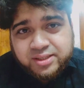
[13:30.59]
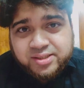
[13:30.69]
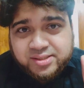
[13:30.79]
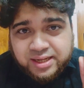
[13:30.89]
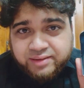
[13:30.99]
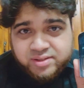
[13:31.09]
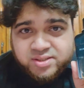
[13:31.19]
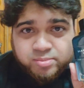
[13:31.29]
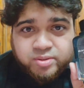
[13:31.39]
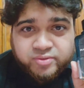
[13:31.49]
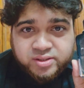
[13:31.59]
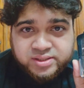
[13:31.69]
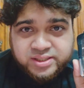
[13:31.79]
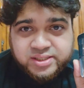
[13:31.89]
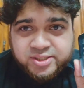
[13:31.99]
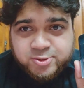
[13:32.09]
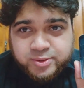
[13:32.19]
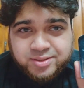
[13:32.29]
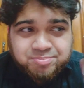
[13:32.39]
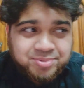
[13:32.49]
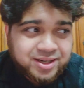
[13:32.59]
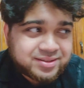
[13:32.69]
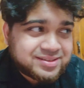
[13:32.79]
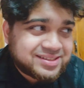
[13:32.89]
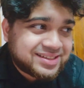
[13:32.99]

it doesn't have the summer versatility to it, but